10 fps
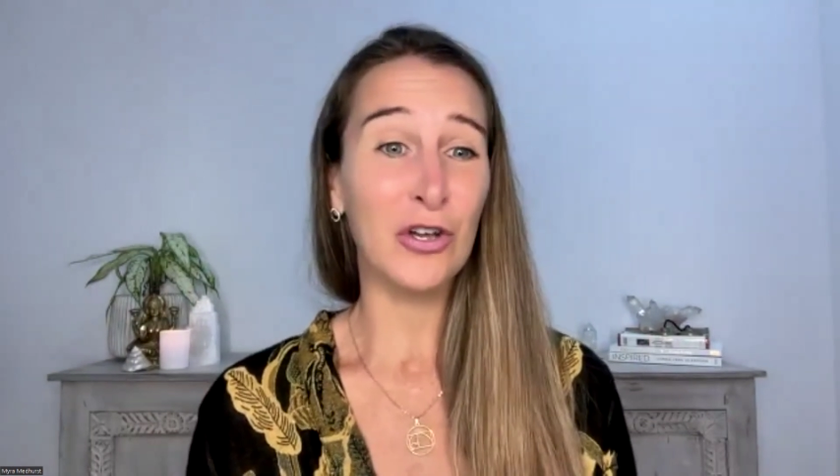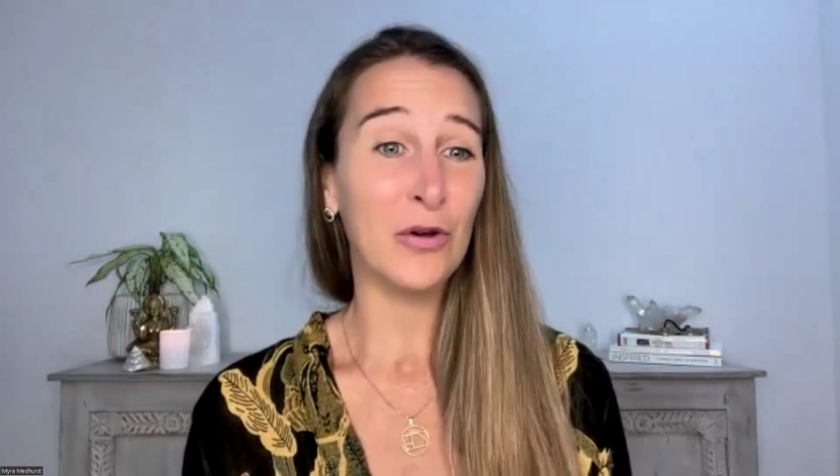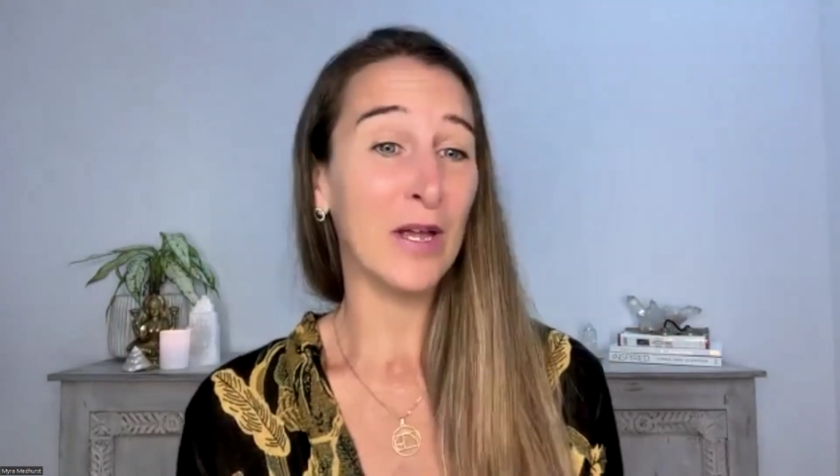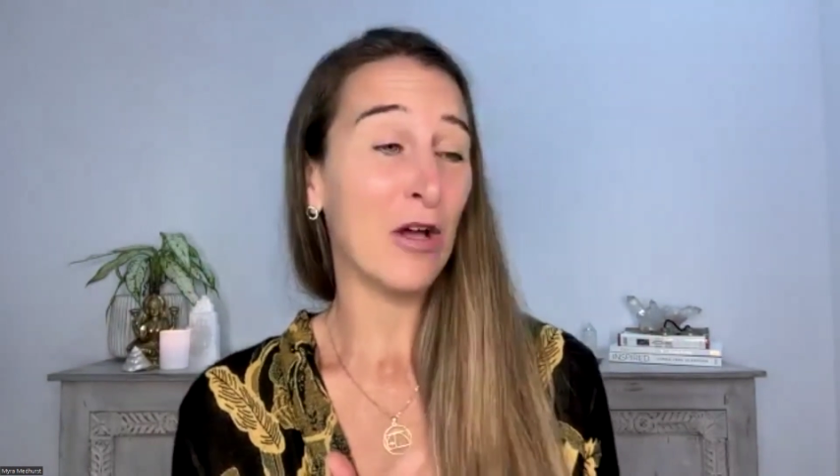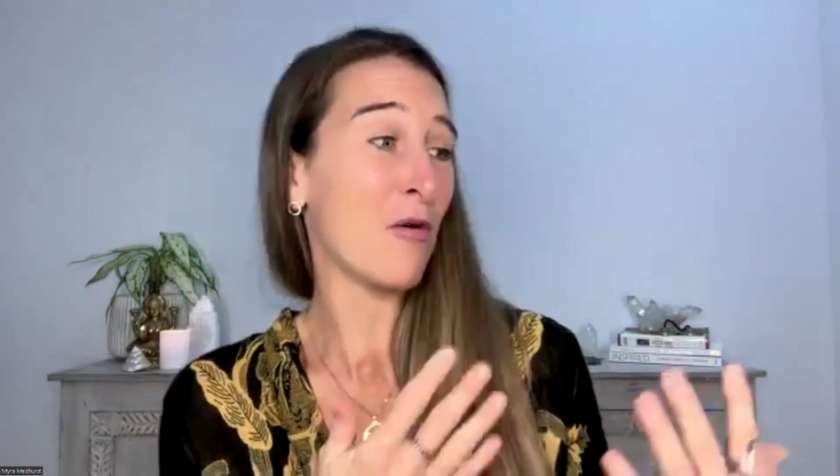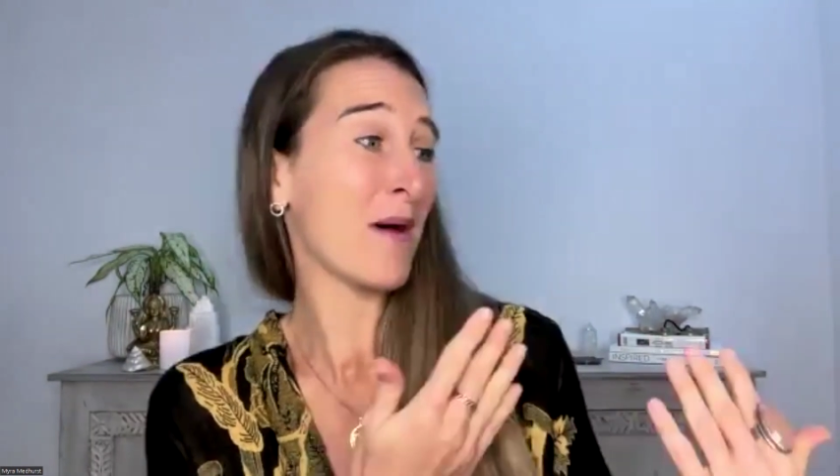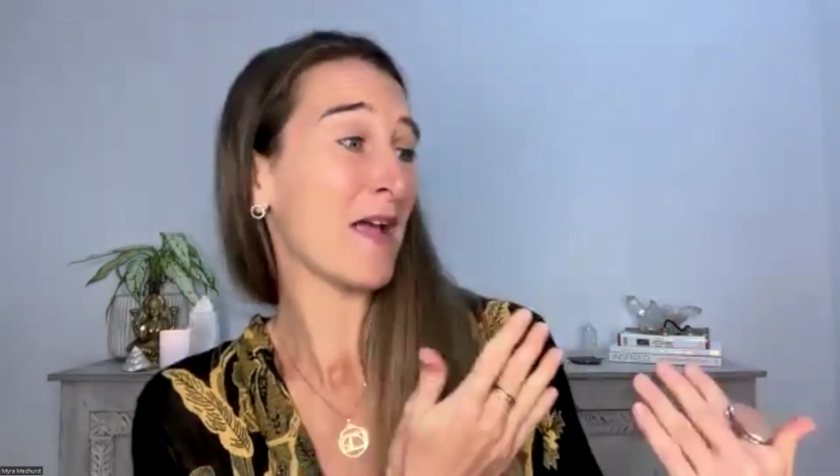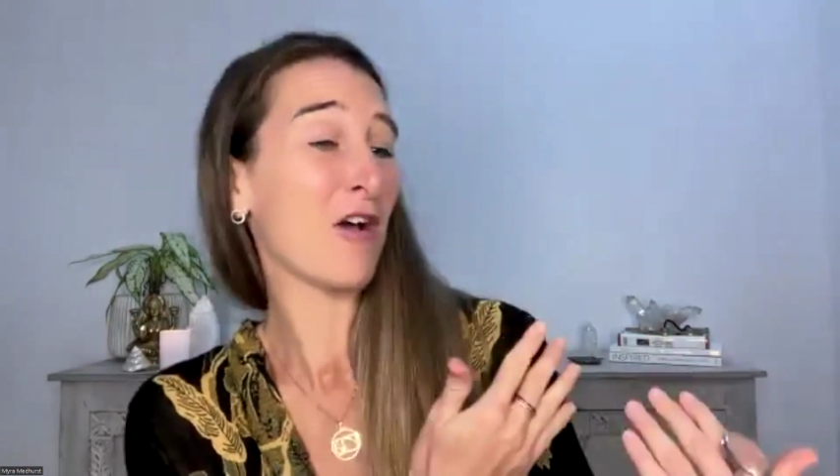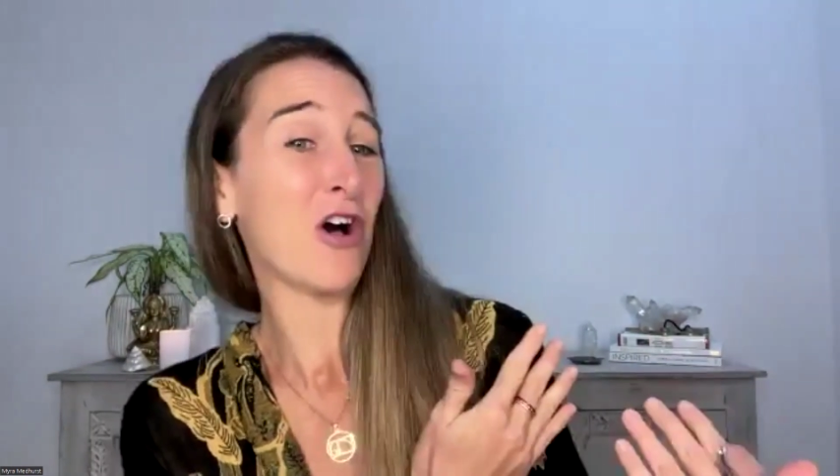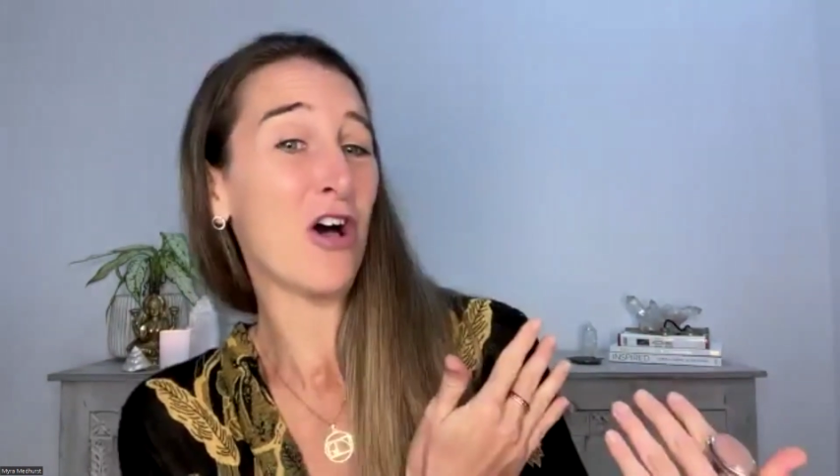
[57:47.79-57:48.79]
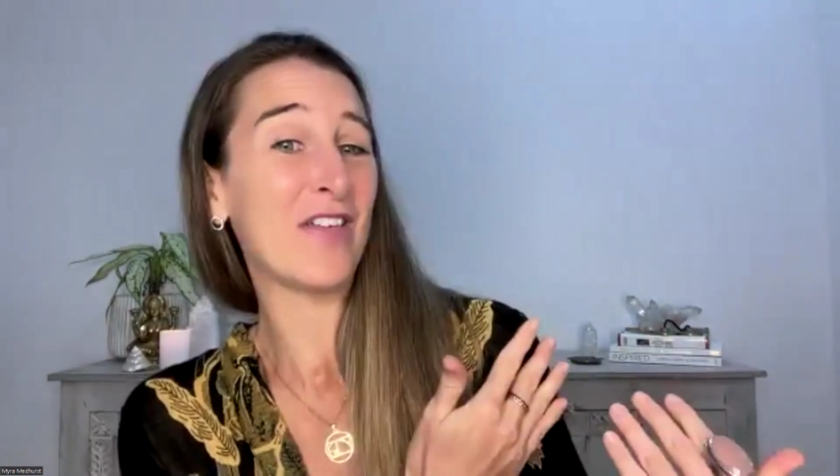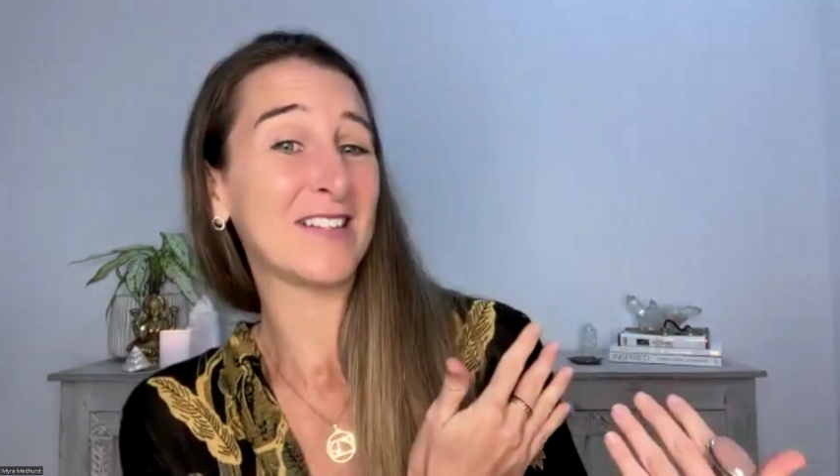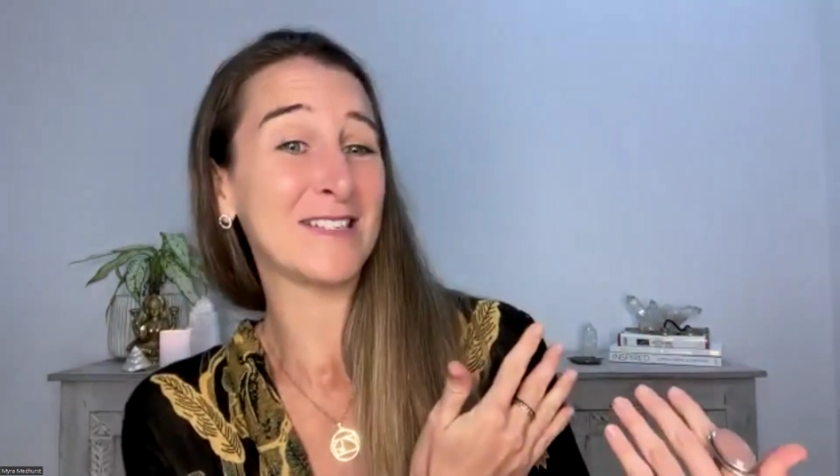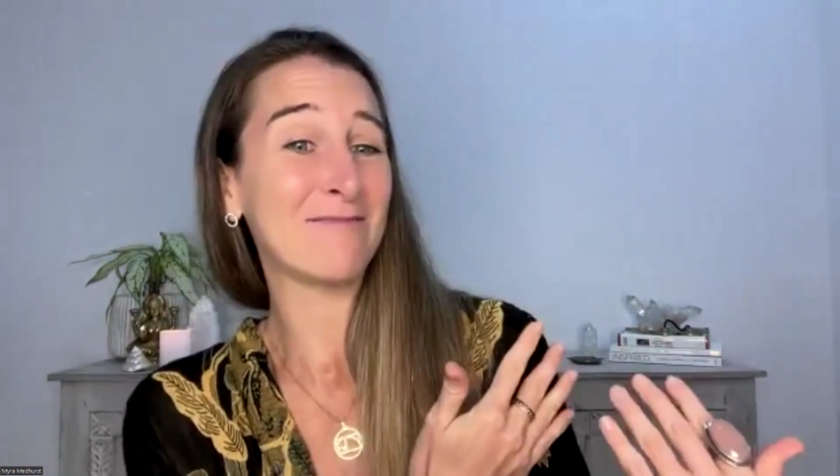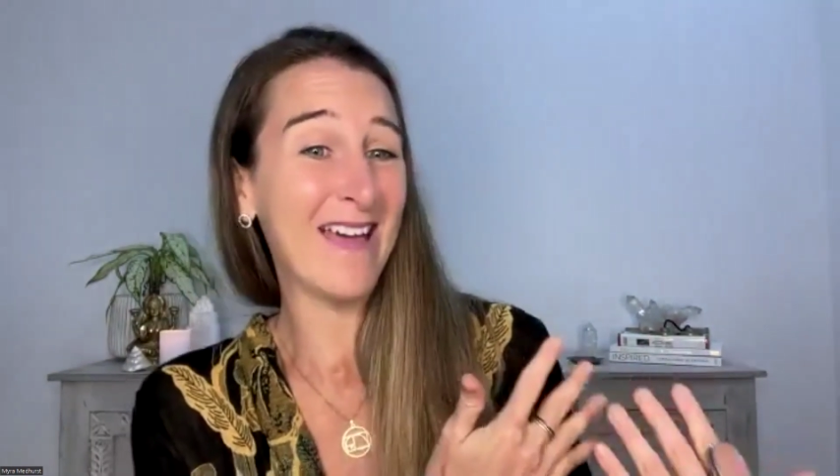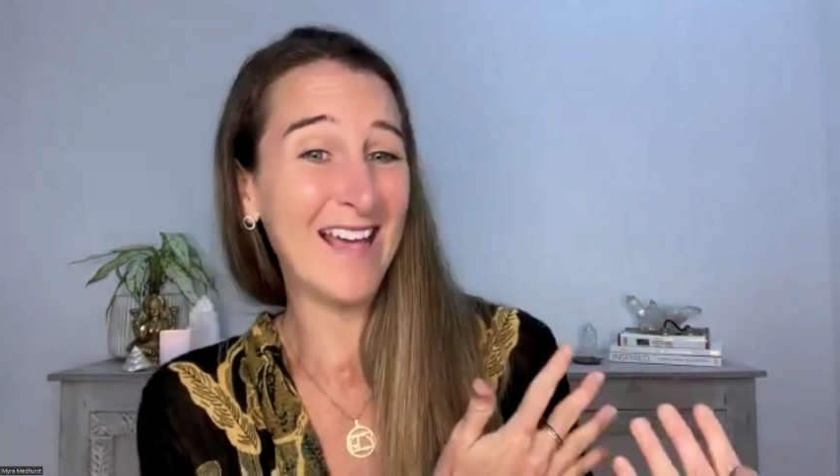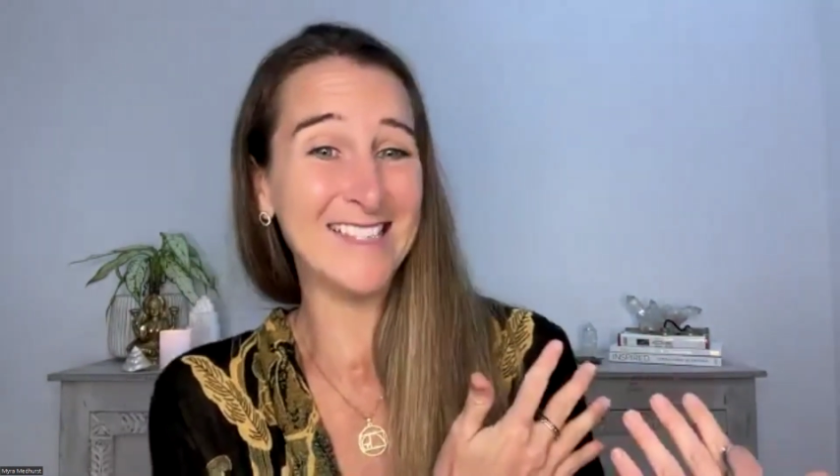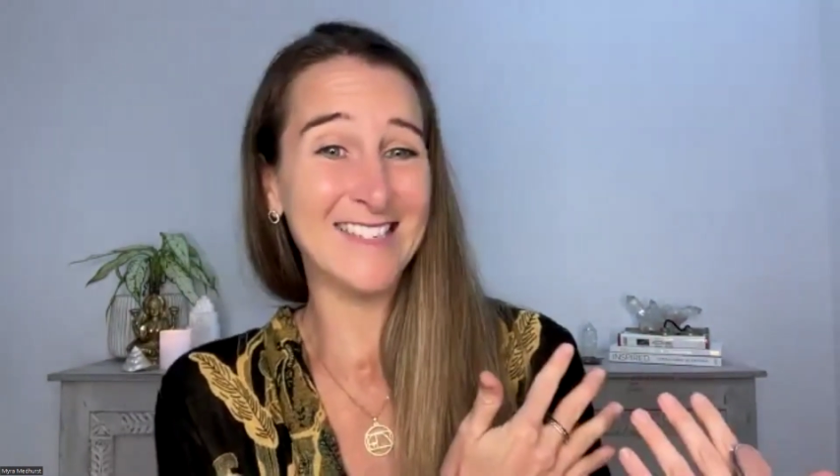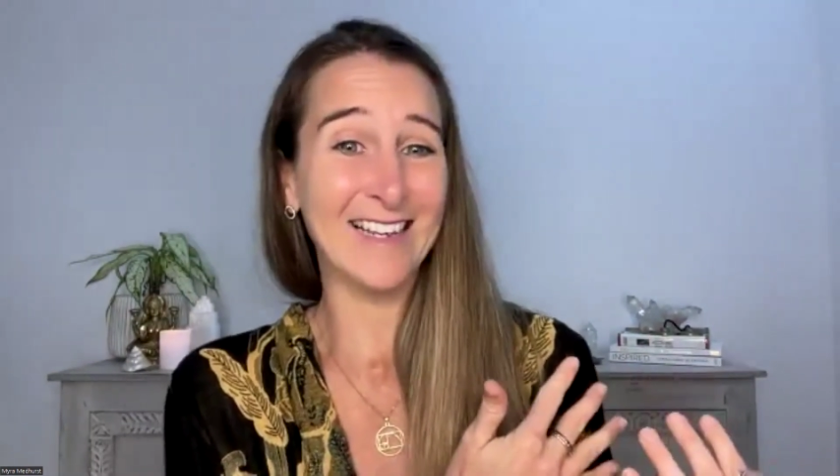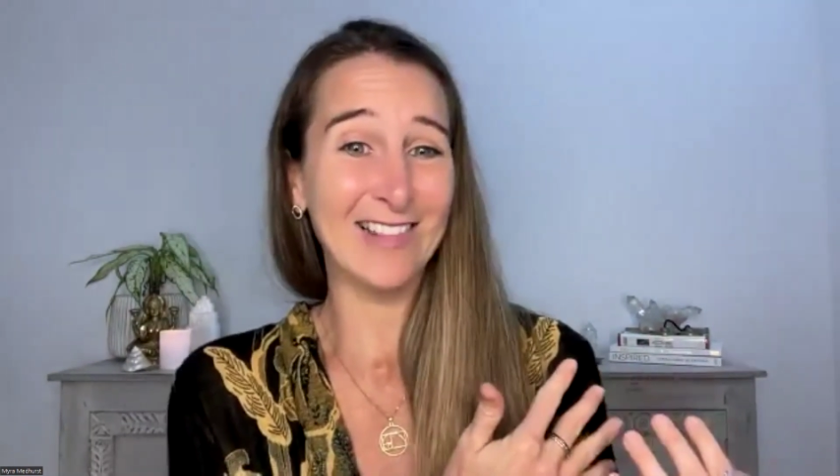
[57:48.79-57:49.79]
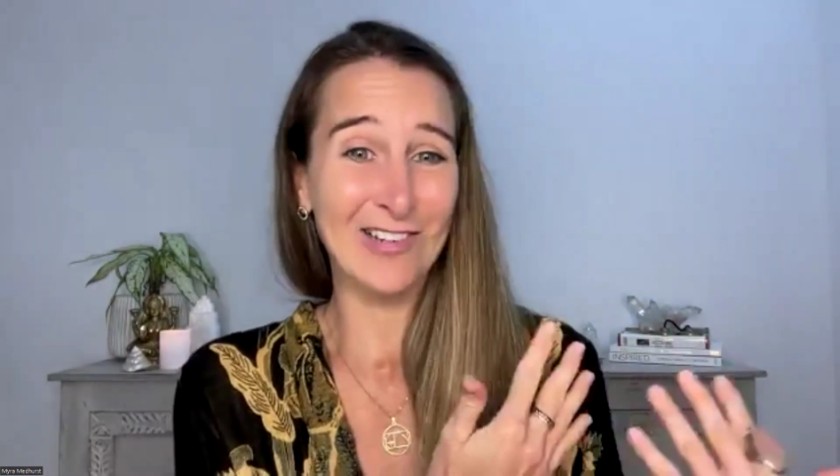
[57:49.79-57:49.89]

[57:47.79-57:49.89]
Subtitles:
going, oh my God, that's amazing.